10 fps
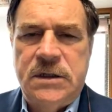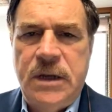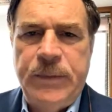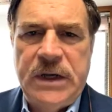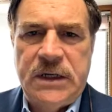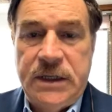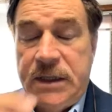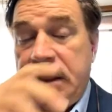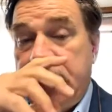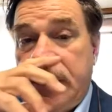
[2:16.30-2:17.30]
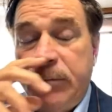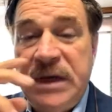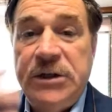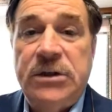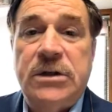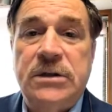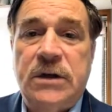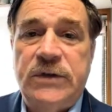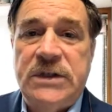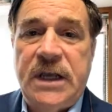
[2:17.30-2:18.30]
Typically, the ministers
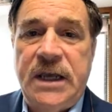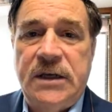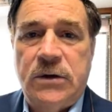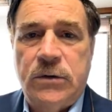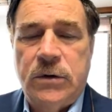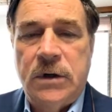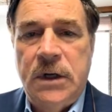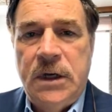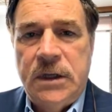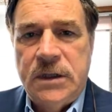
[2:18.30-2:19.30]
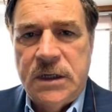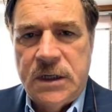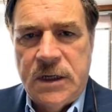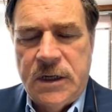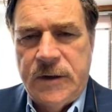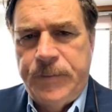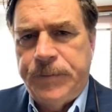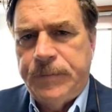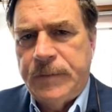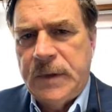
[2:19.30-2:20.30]
of state or the
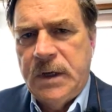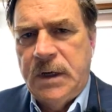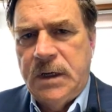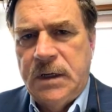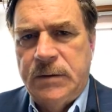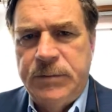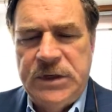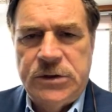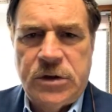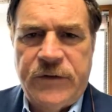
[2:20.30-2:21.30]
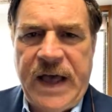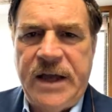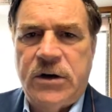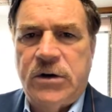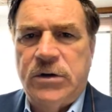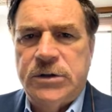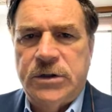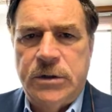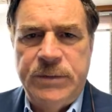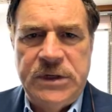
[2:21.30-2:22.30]
minister of
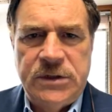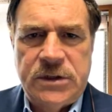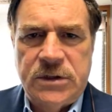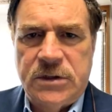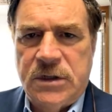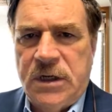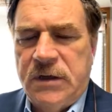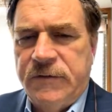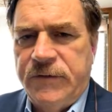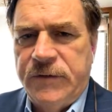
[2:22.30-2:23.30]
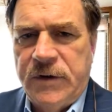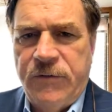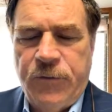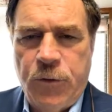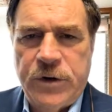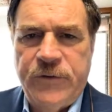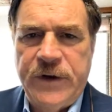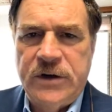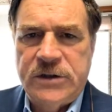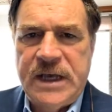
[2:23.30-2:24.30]
agriculture, the minister of foreign
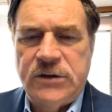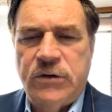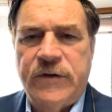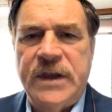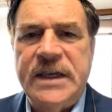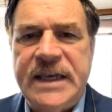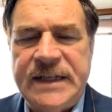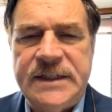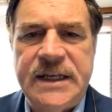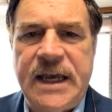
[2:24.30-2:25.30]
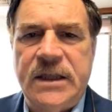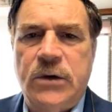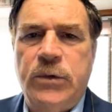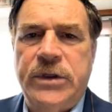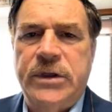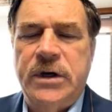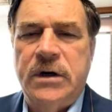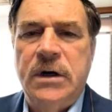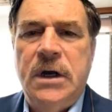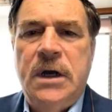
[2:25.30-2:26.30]
affairs, that sort of thing, gets together with their